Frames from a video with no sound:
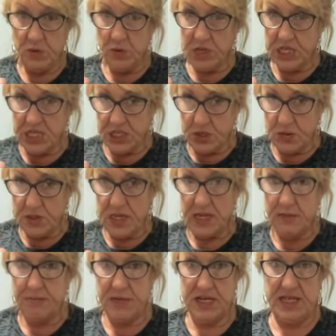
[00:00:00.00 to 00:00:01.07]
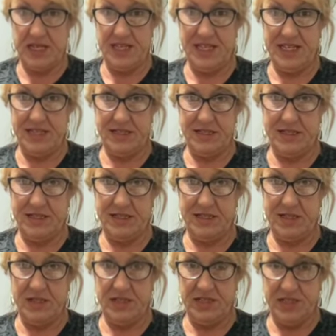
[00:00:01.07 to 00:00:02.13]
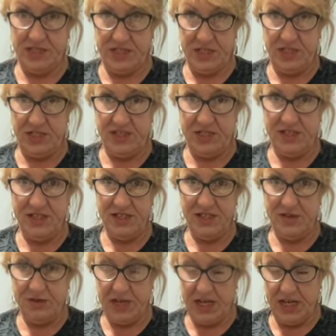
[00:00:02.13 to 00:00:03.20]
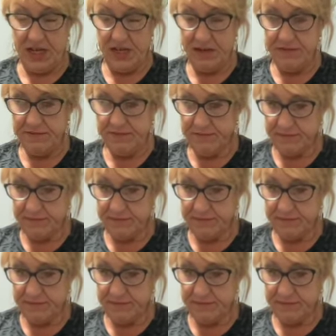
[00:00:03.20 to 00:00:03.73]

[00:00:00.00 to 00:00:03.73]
Only you can make this decision, okay?